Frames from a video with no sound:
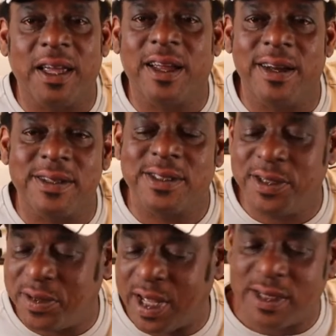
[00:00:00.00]
I can
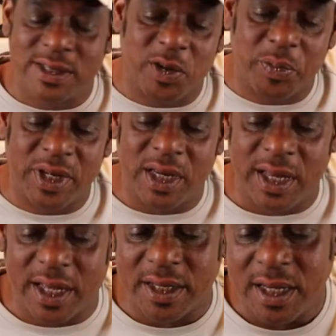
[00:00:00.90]
guarantee you that it's going to be
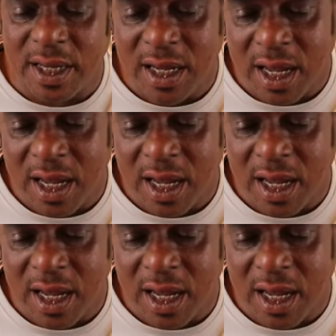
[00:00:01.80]
lit.